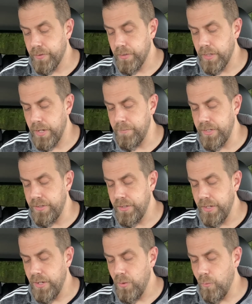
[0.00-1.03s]
I mean,
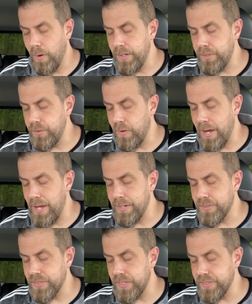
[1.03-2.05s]
why didn't
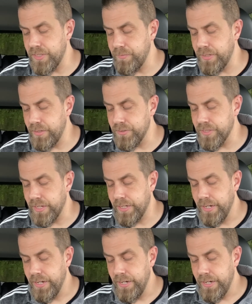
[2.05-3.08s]
Johannes say something else like,
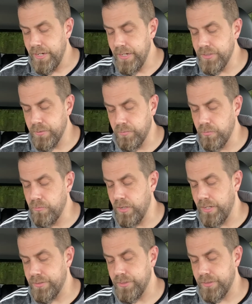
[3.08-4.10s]
it's a broom
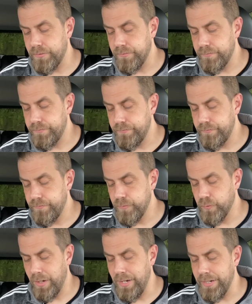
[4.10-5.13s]
closet?
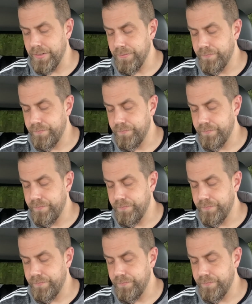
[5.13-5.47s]
Why?